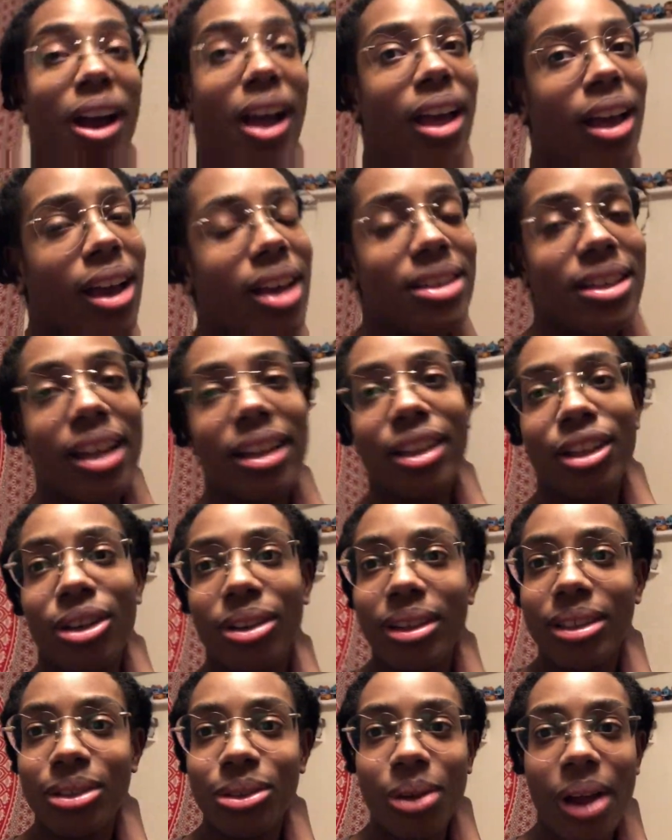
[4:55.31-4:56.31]
because I
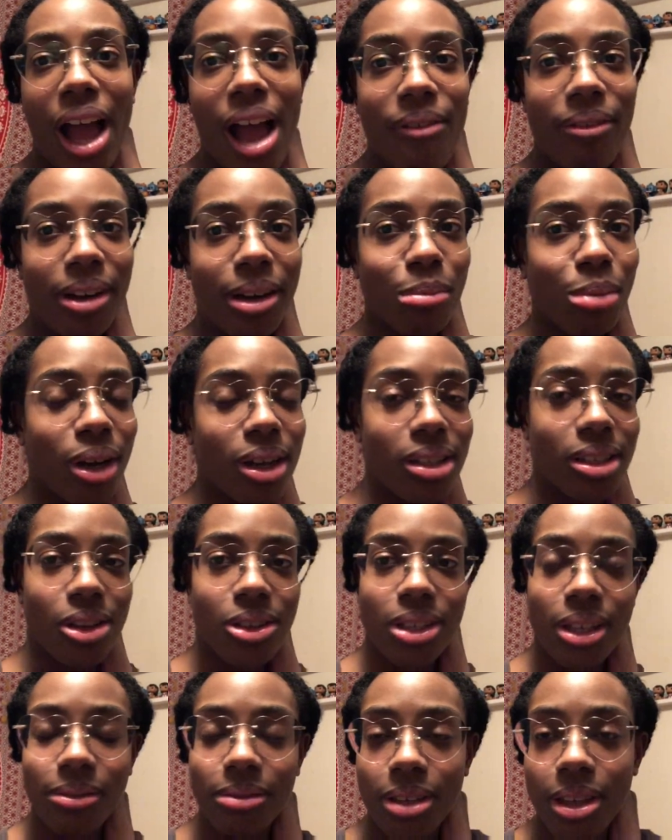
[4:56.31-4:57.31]
literally don't have any brain
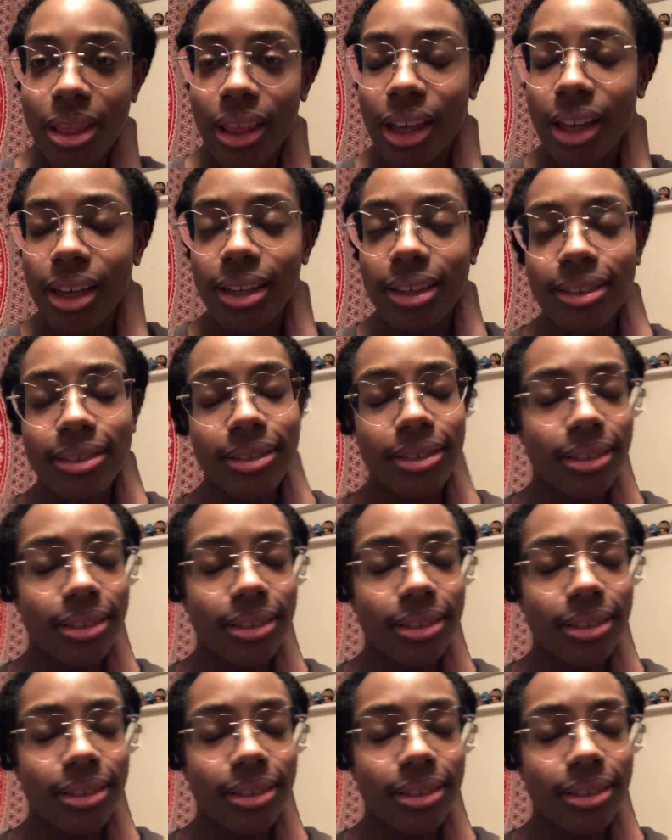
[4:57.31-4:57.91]
cells left to think.